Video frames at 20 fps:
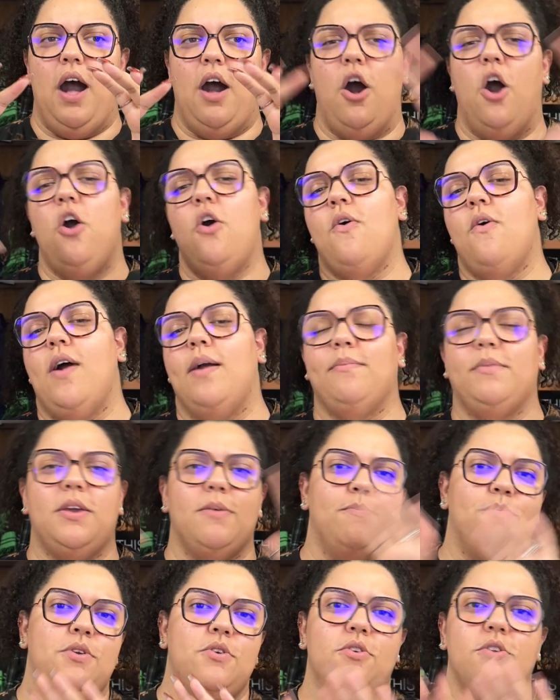oh, I'm
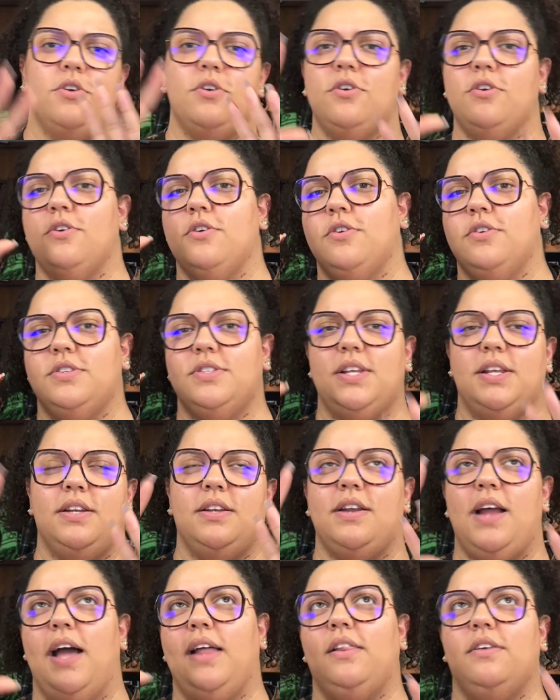computers
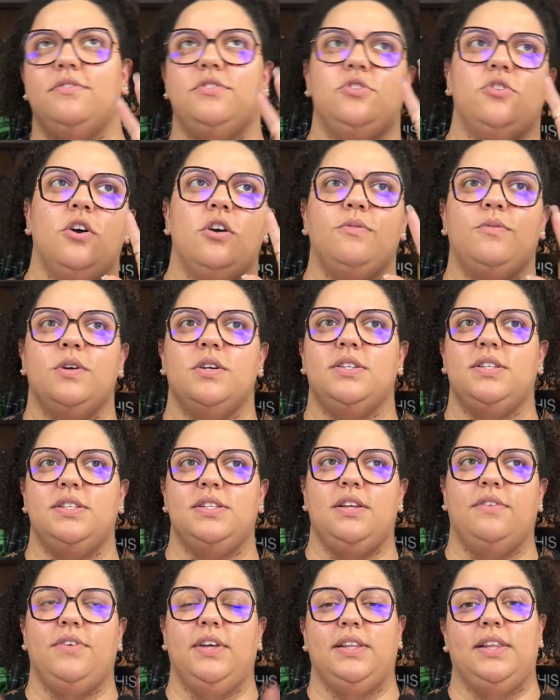and I love Star Wars and
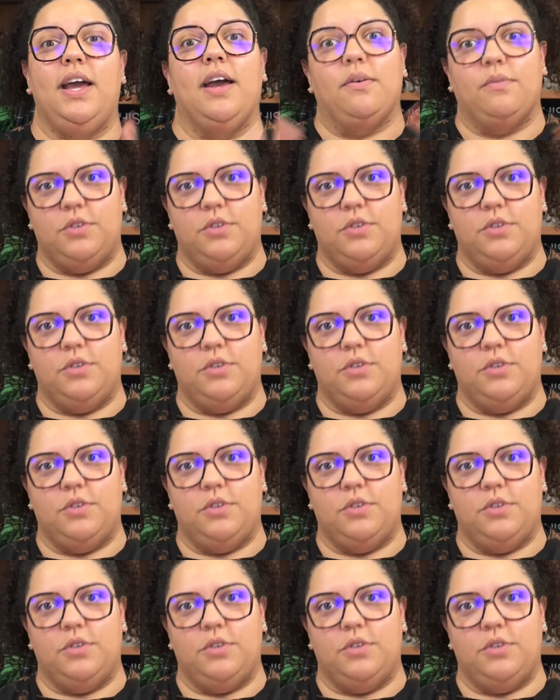stuff like that.